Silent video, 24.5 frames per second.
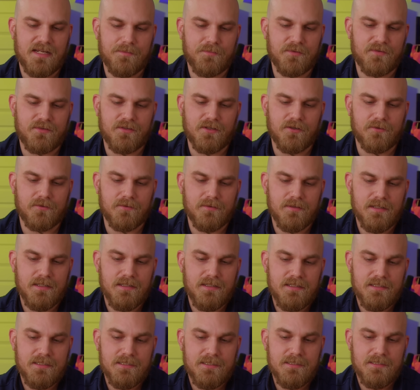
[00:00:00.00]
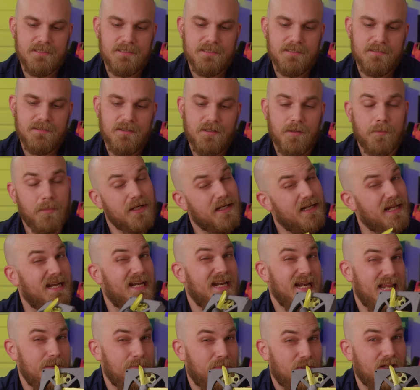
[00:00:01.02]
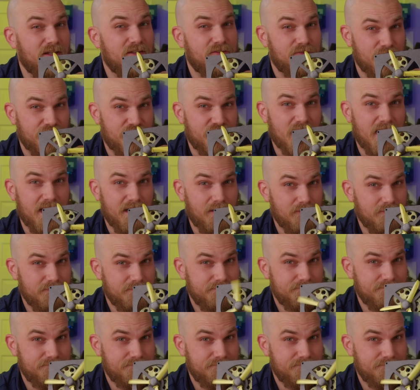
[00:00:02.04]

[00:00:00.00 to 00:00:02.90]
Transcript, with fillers: episode but it got an A plus for style.